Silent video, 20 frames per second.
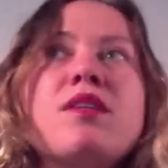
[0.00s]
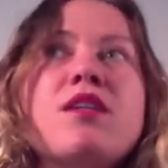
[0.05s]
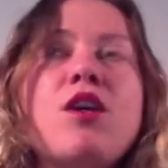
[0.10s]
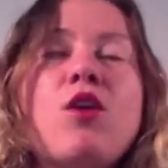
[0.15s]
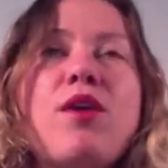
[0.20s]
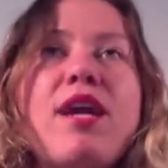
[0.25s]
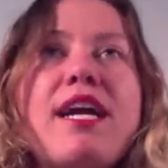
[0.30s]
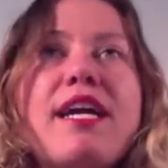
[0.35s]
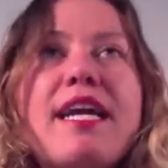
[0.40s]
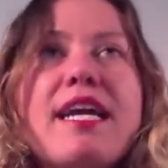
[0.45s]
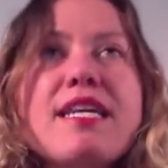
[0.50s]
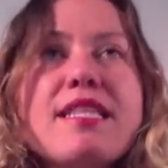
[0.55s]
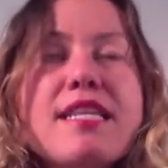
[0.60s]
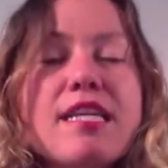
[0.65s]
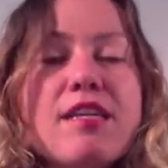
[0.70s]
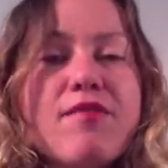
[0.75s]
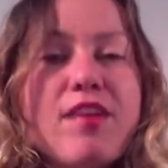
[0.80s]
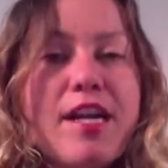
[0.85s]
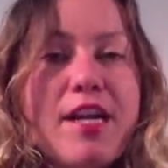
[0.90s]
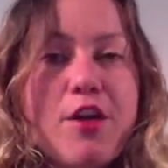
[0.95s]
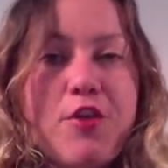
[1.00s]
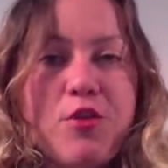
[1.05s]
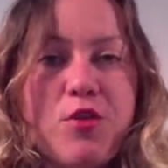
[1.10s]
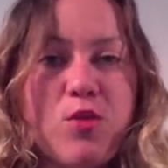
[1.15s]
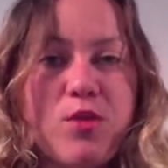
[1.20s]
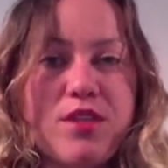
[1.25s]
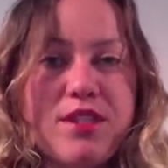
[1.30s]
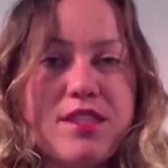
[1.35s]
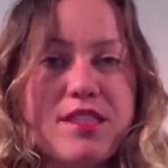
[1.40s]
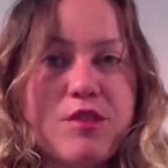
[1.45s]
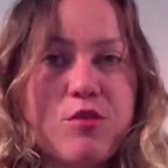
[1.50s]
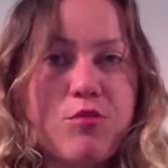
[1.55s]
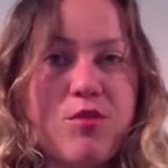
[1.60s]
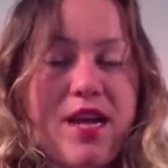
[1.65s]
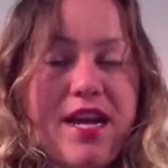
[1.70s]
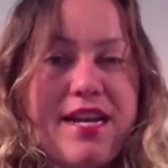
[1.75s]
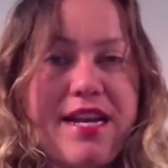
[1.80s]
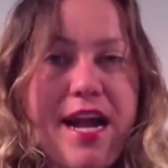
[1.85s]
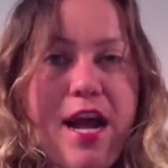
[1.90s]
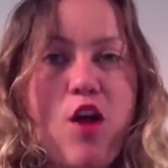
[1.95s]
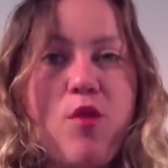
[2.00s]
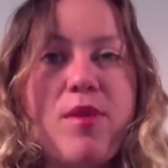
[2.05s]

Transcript: Okay, I can't think of any other words right now,